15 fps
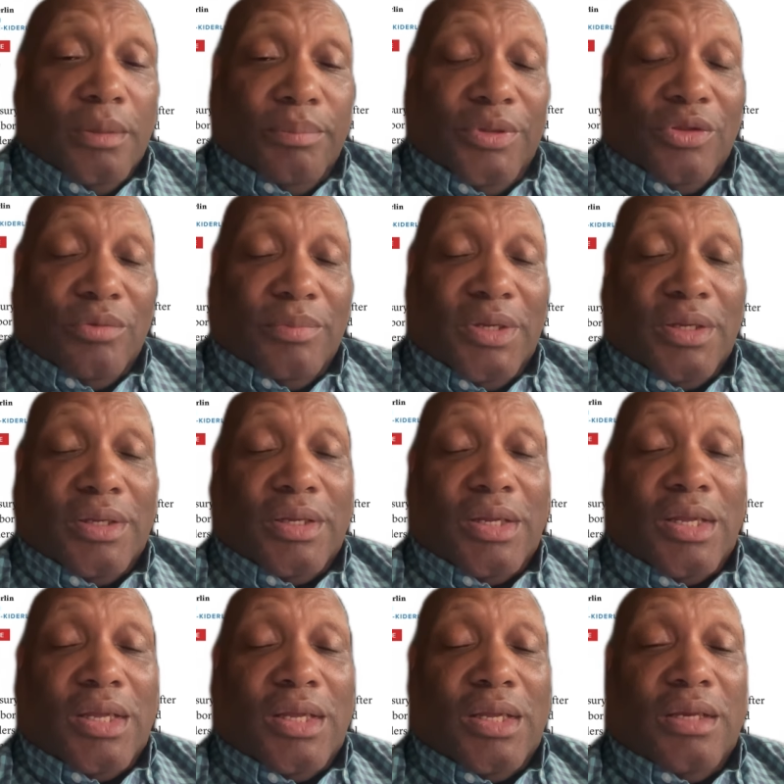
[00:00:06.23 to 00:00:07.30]
Please don't make
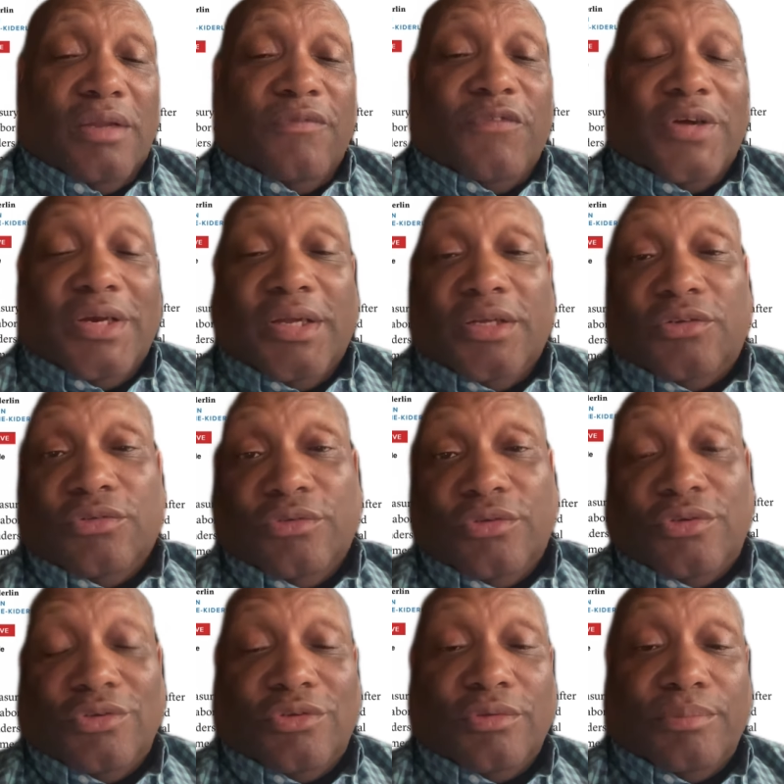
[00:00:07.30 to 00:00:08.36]
any financial
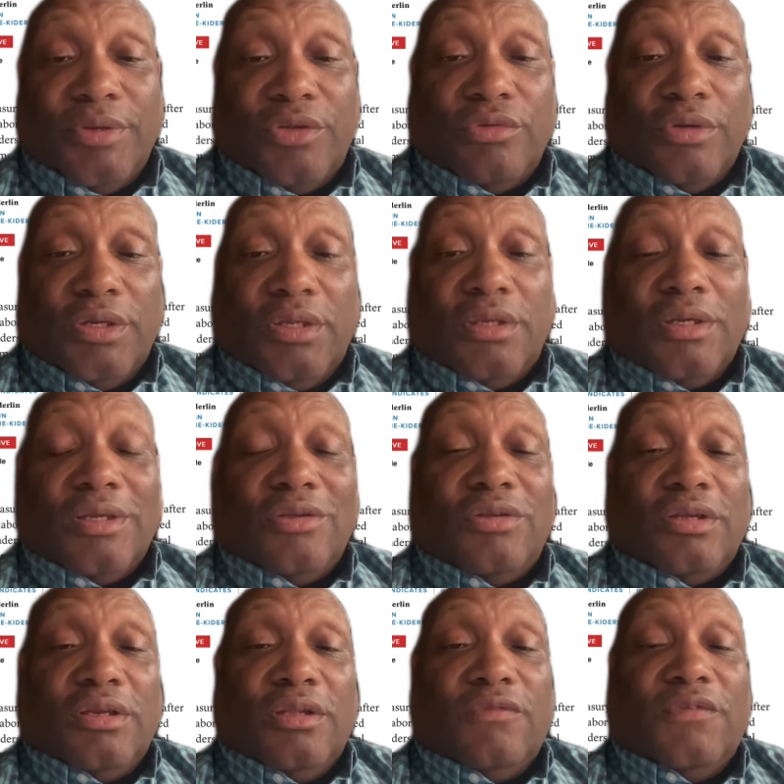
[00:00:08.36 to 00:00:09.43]
decision based on anything I
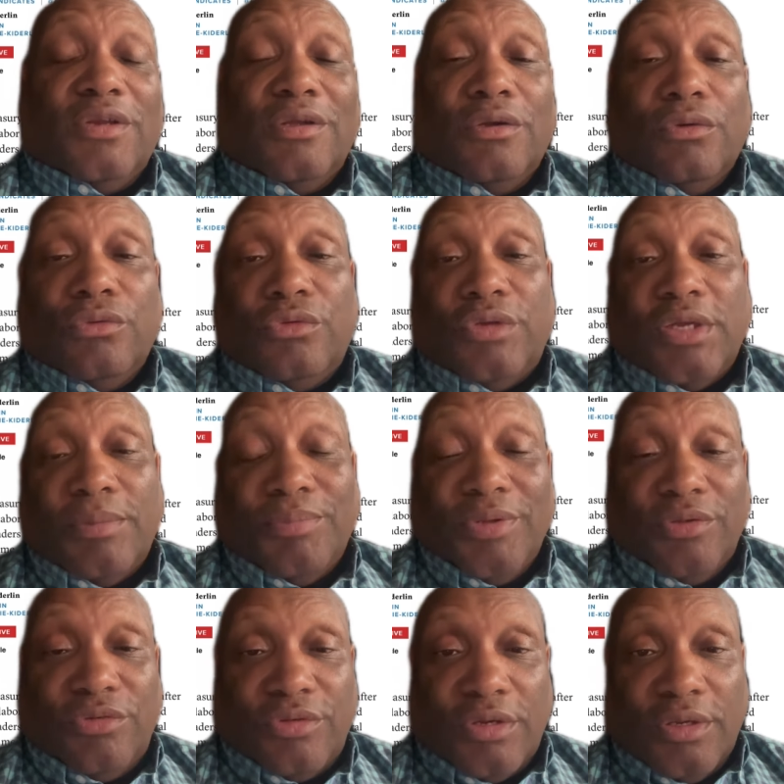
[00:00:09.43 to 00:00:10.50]
say in these videos. That
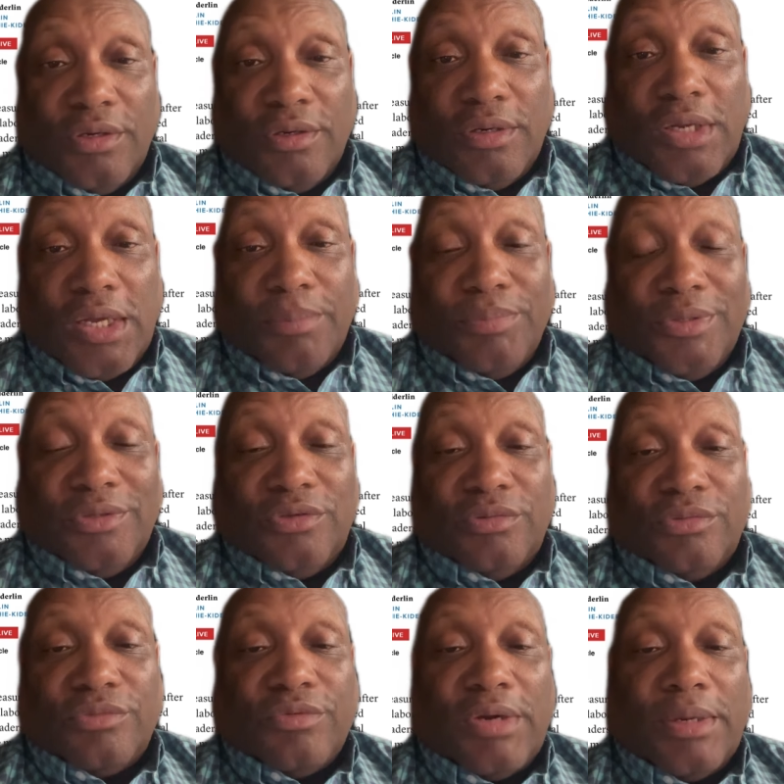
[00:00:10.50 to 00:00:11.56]
being said, hit the like button,
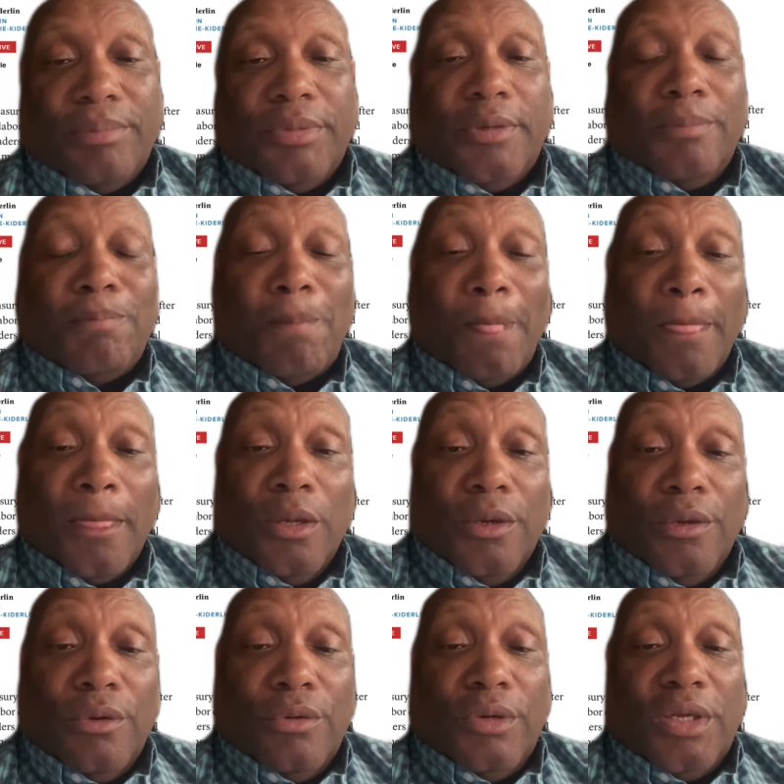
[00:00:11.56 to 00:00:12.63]
subscribe button,
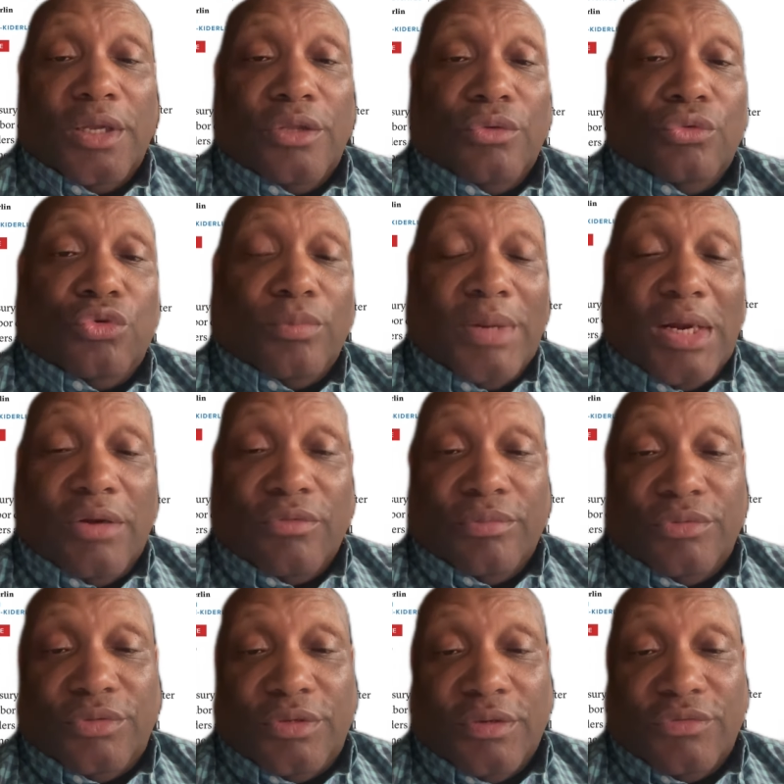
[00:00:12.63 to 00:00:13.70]
or like YouTube
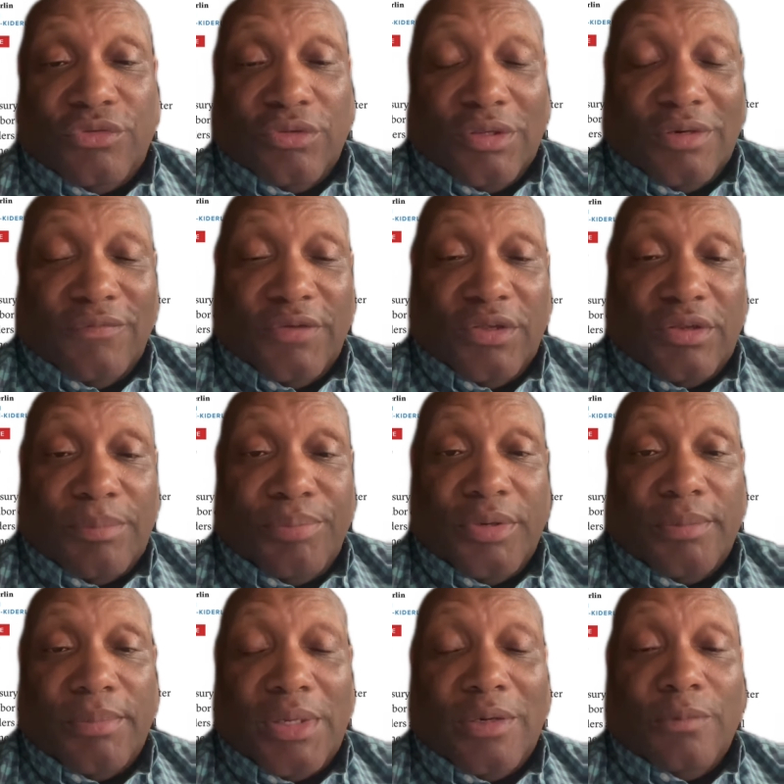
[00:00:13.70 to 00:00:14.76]
algorithm stuff so you get the videos I
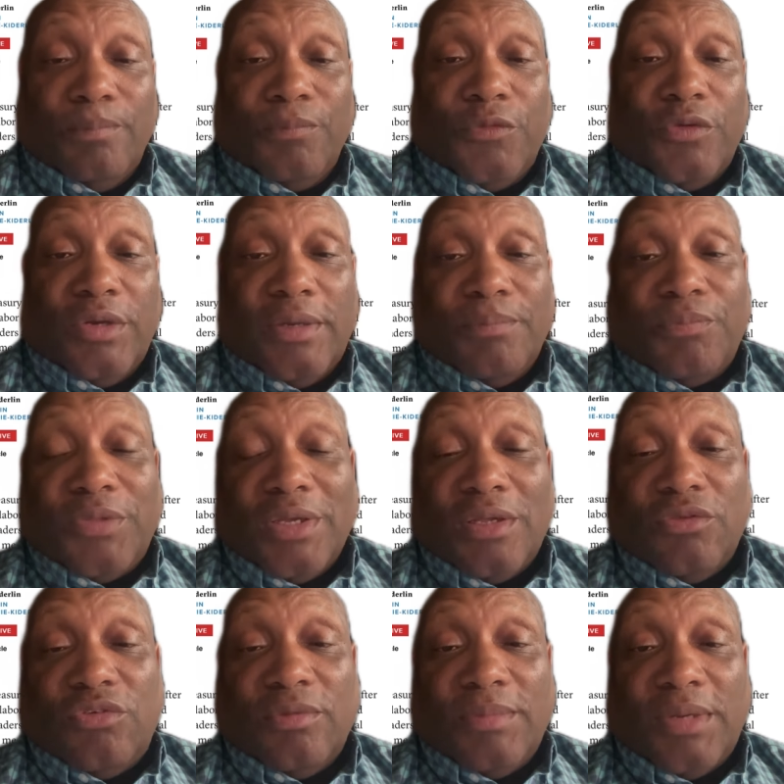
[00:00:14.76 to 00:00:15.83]
put them out, so you don't think
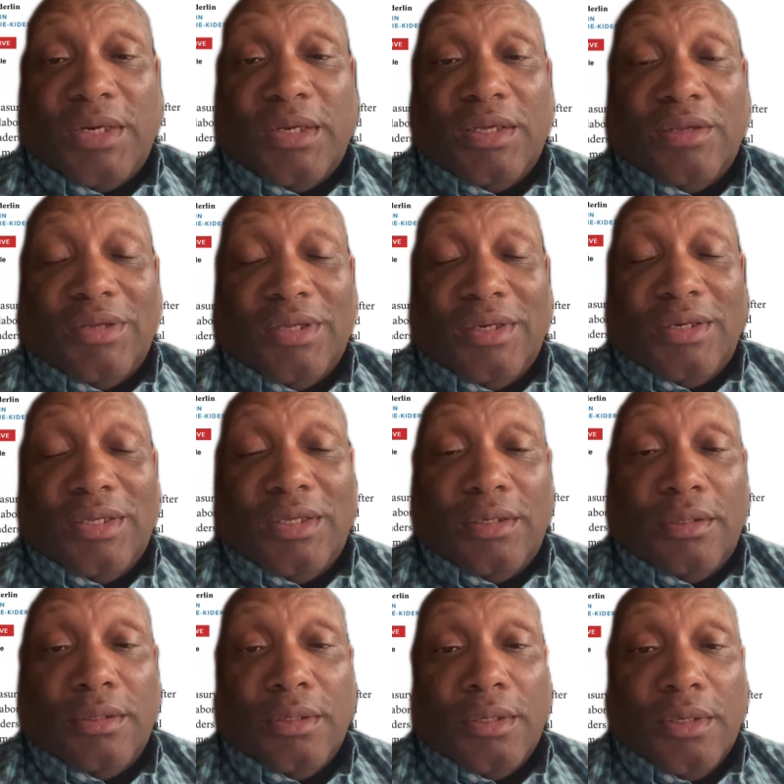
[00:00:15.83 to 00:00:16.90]
I'm thinking, so you're analyzing that
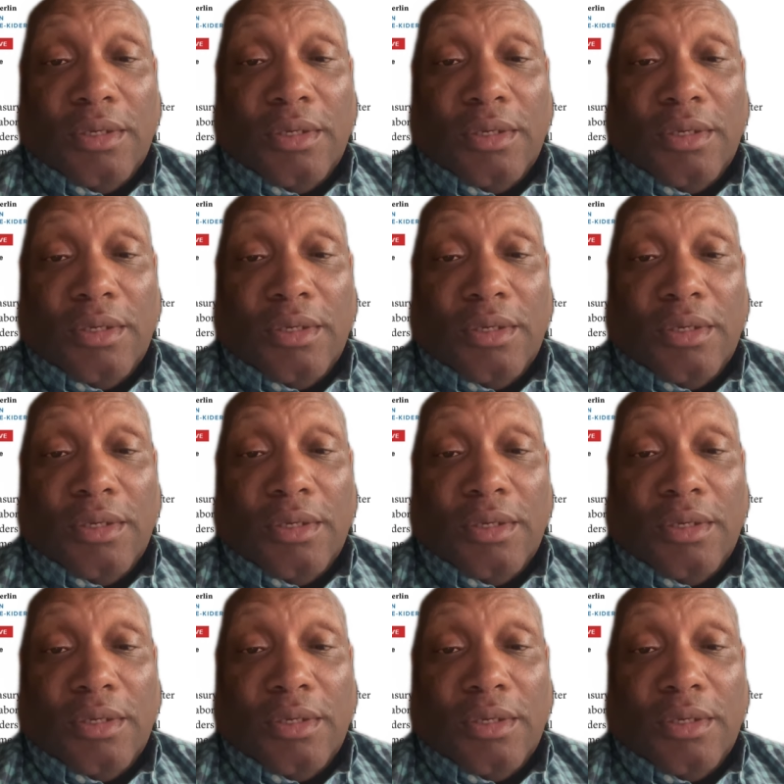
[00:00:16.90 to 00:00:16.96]
data.